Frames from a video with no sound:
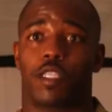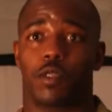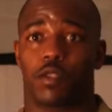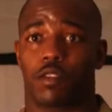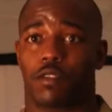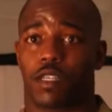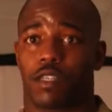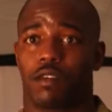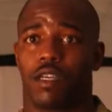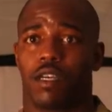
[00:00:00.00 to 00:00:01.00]
the youth of
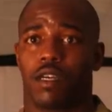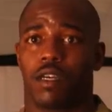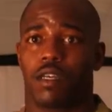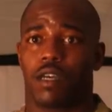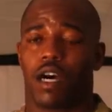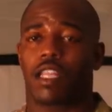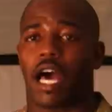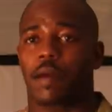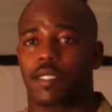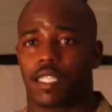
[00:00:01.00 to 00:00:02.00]
uh, other
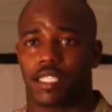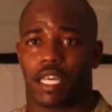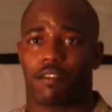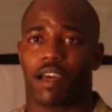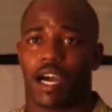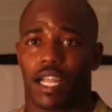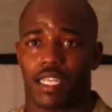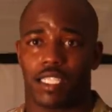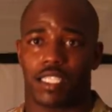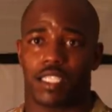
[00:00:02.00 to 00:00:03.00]
options outside of
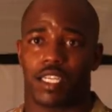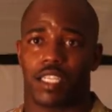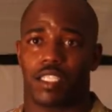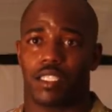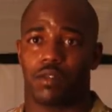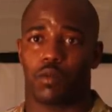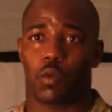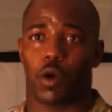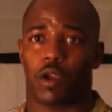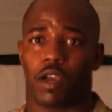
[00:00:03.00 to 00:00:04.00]
college and, and,
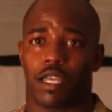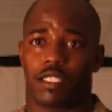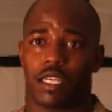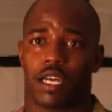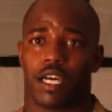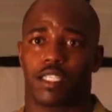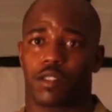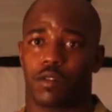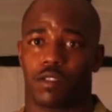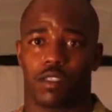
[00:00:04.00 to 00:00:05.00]
work outside of high
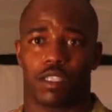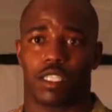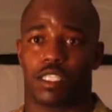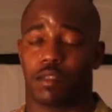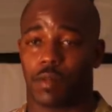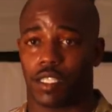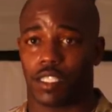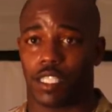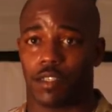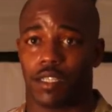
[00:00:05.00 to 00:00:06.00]
school. You can look into the
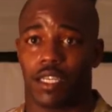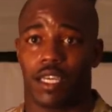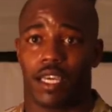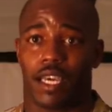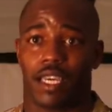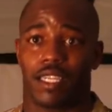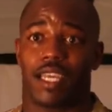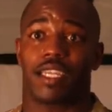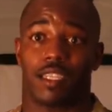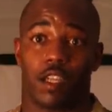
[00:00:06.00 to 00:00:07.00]
military, and
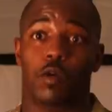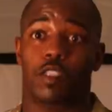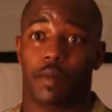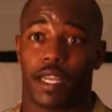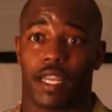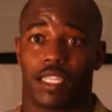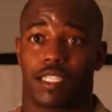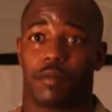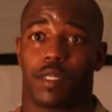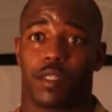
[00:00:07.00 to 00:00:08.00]
they know somebody that's
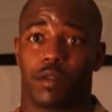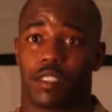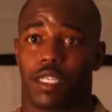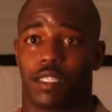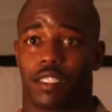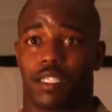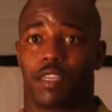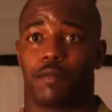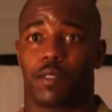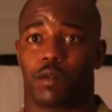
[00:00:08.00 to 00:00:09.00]
actually been through the same things that
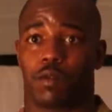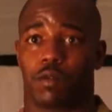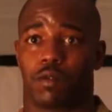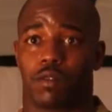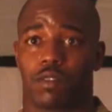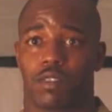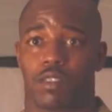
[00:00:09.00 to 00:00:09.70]
they've been through.